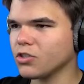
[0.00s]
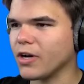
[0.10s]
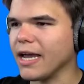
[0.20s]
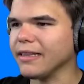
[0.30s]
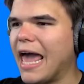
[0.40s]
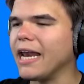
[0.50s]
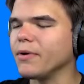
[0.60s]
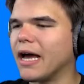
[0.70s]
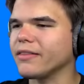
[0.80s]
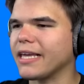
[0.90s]
Try and land it
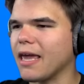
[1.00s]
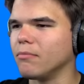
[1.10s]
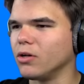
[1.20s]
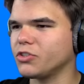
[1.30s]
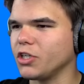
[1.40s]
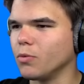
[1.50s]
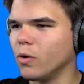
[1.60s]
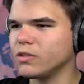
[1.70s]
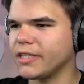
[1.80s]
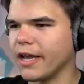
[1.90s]
without the gimbals. You
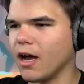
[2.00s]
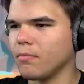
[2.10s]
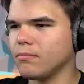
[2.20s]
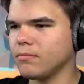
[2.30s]
won't stay up,